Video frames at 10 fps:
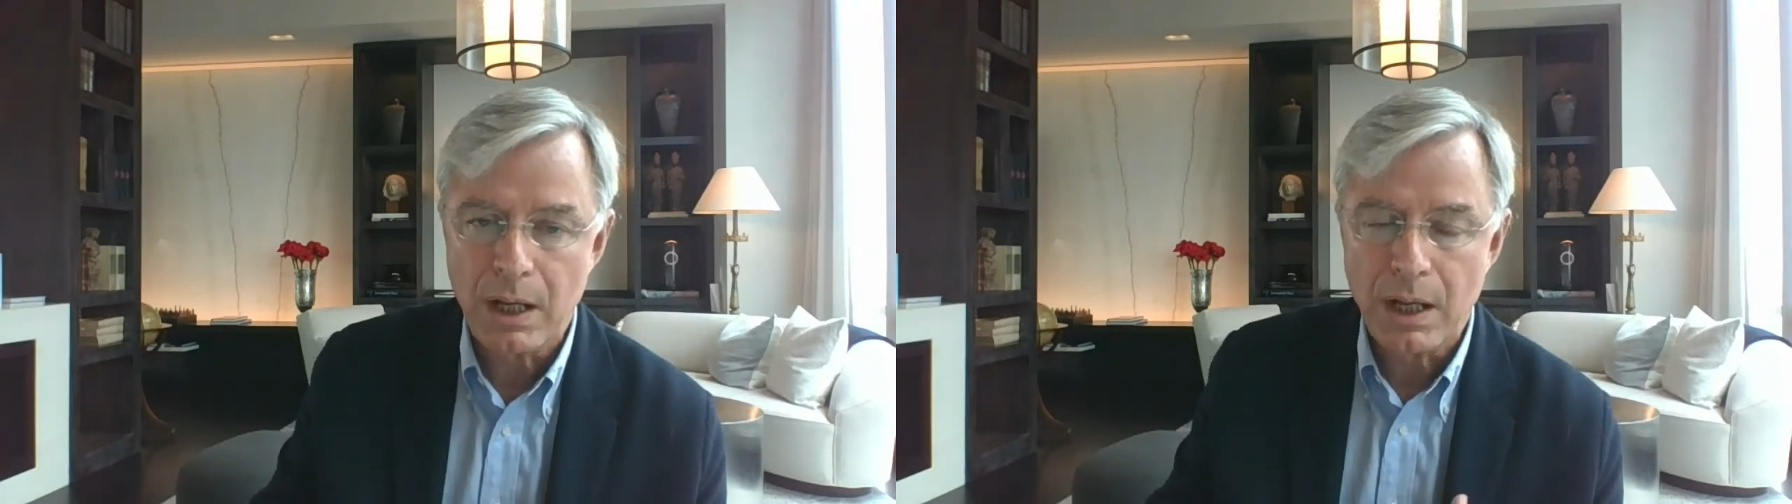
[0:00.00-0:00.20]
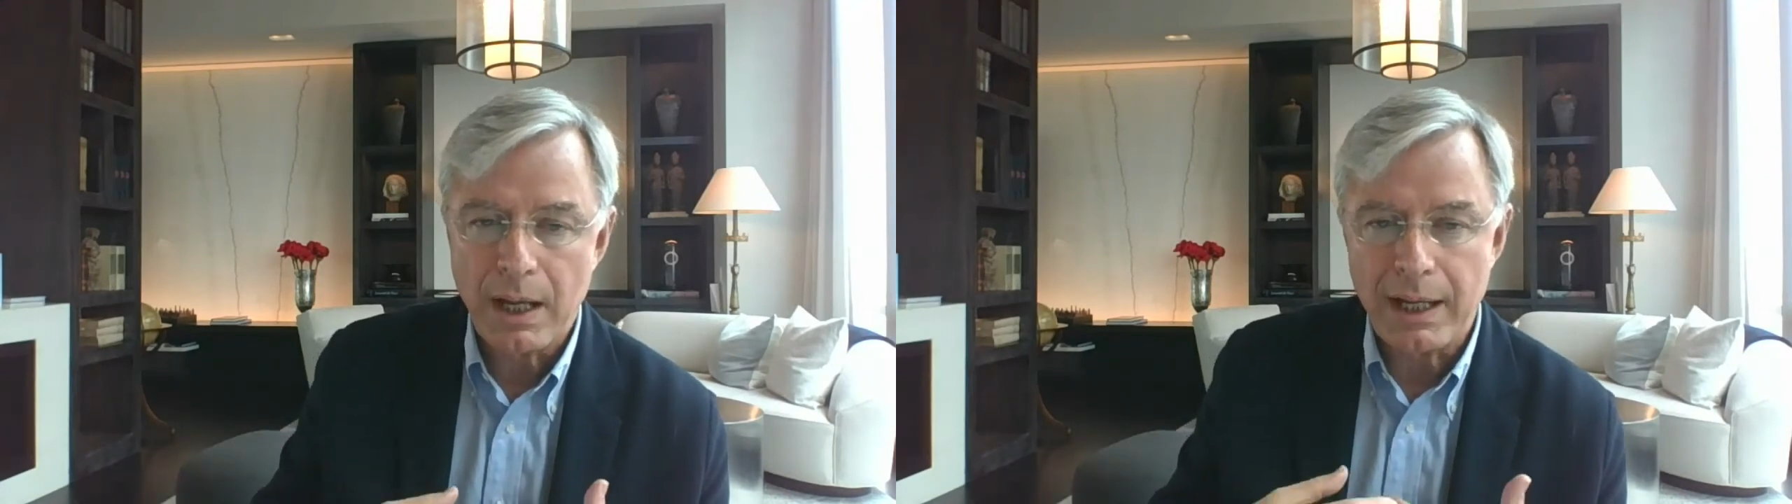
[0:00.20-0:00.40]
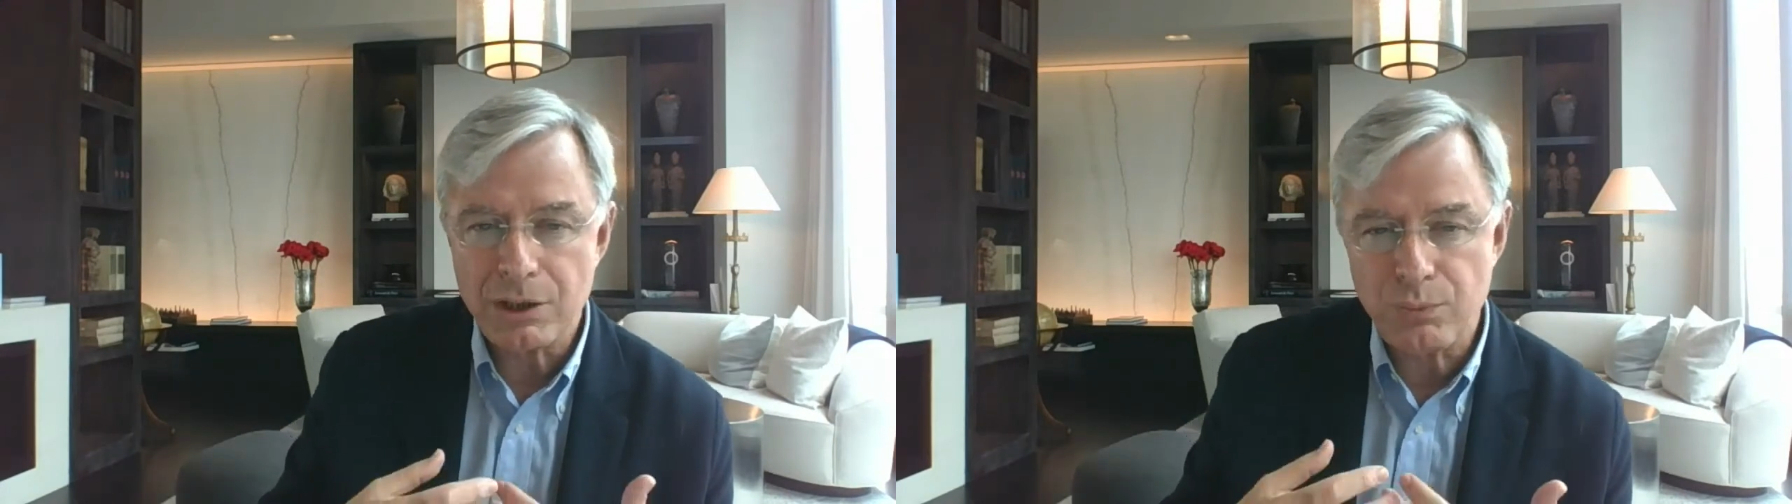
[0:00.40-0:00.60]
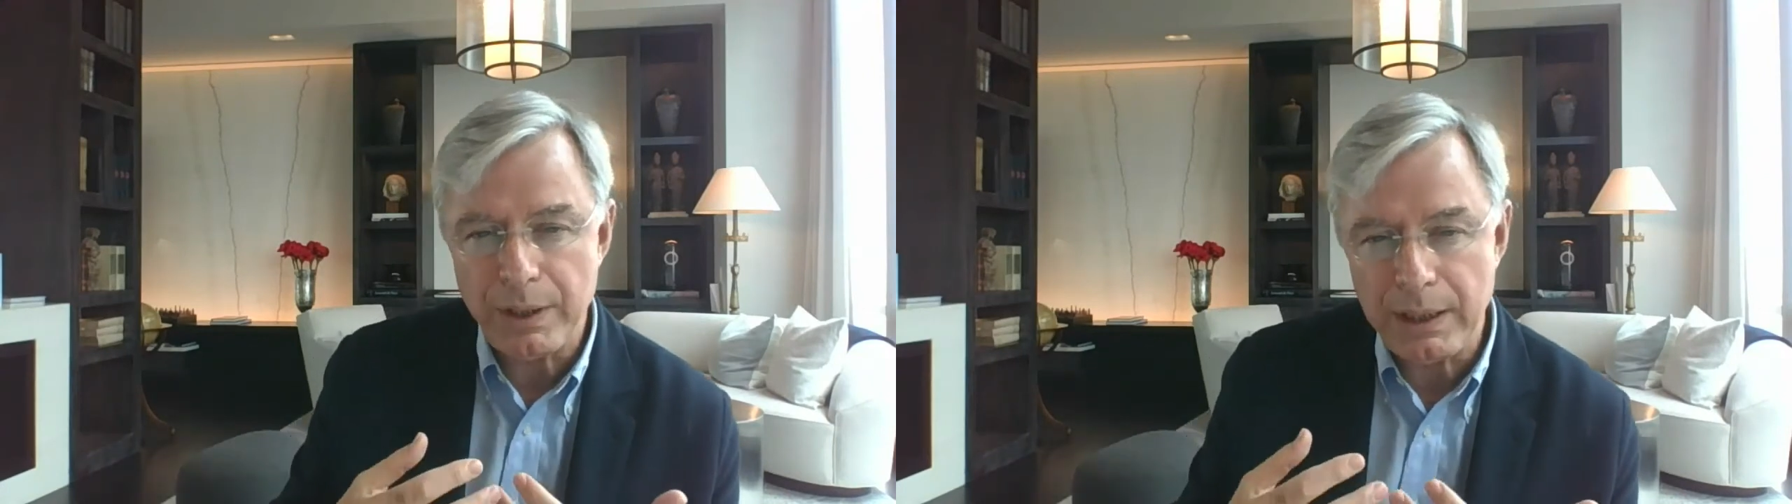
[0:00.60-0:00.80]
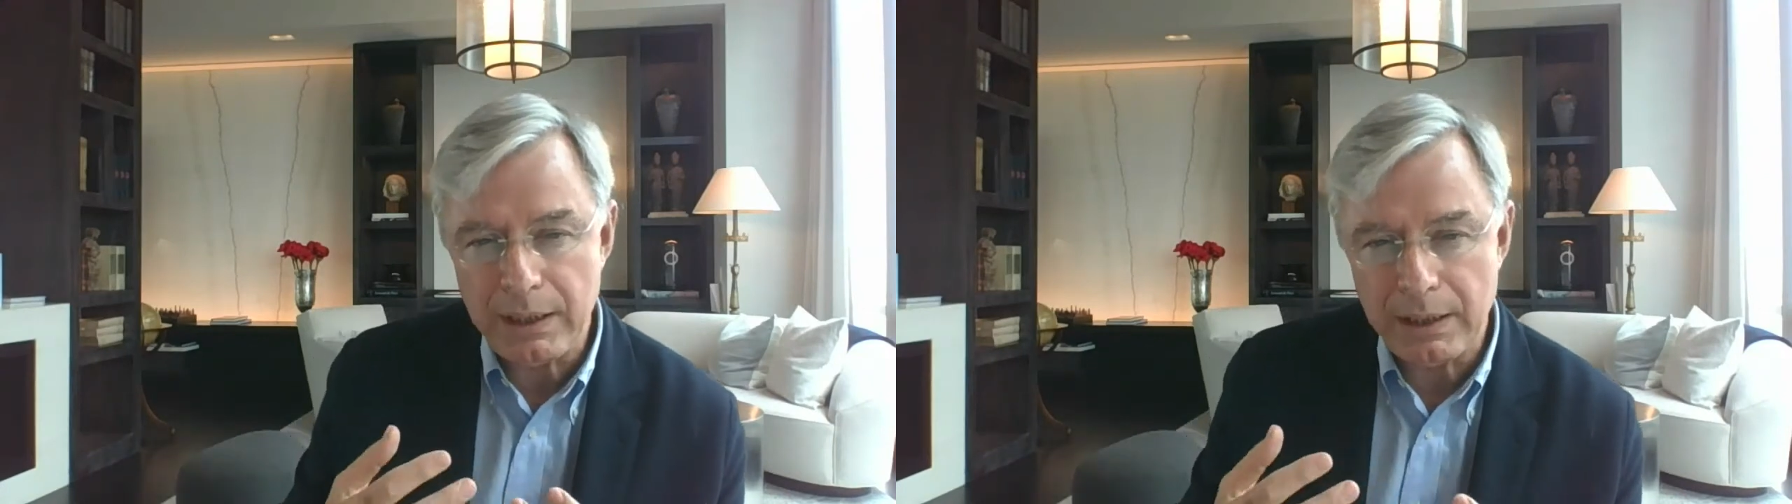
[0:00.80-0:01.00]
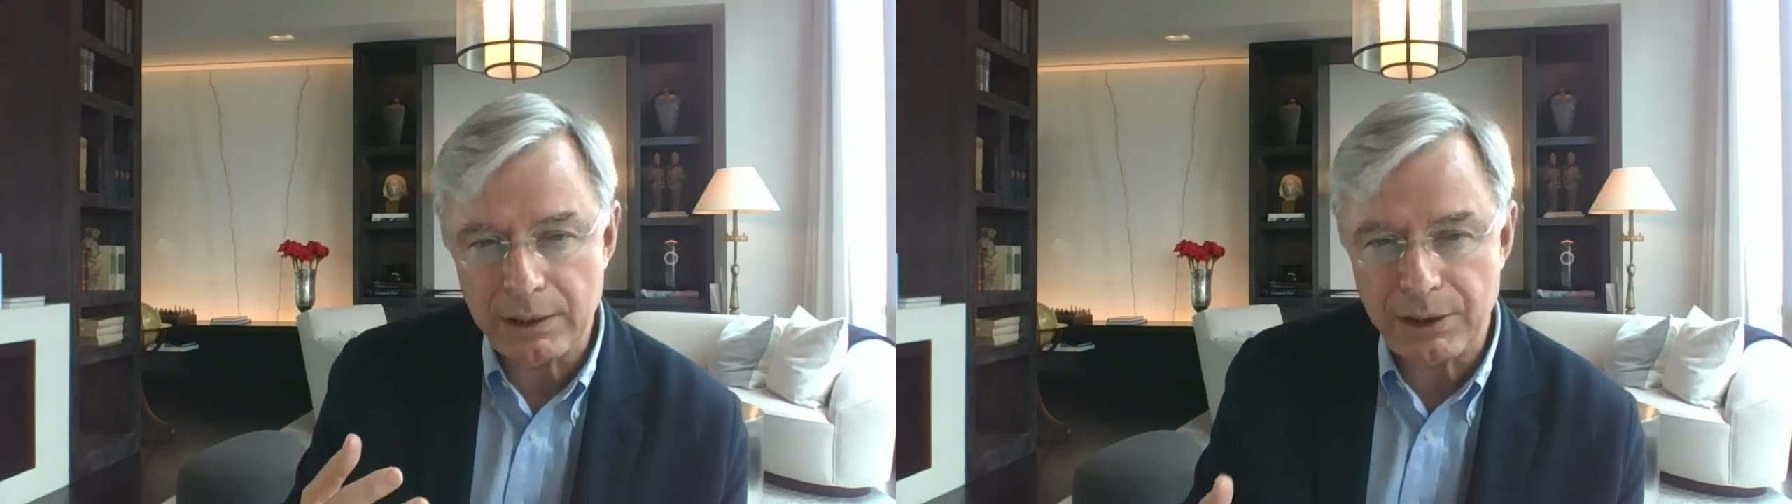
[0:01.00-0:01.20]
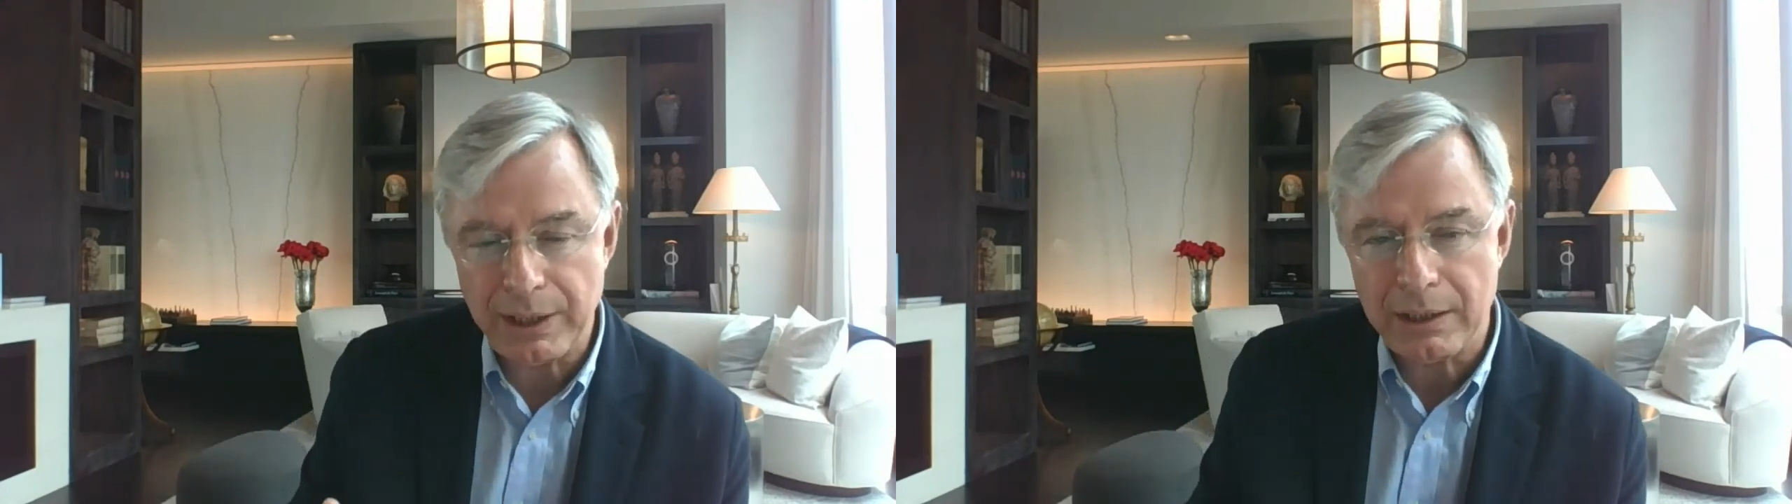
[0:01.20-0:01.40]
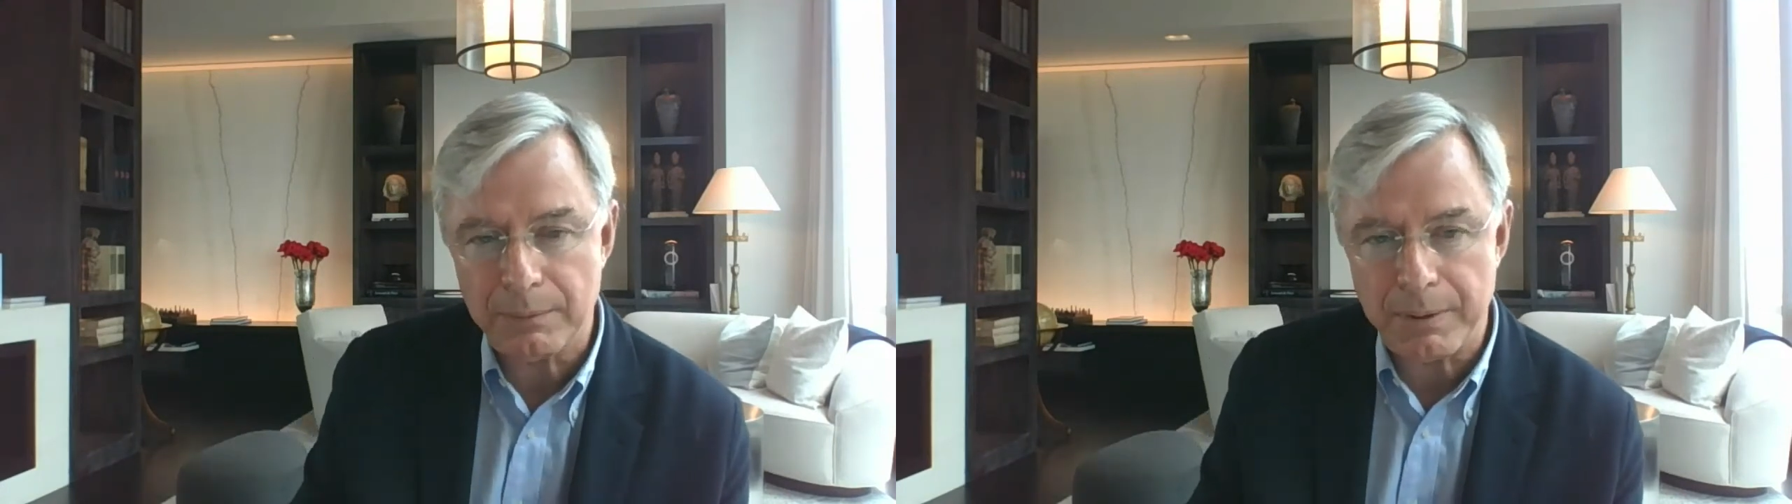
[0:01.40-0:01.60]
So as we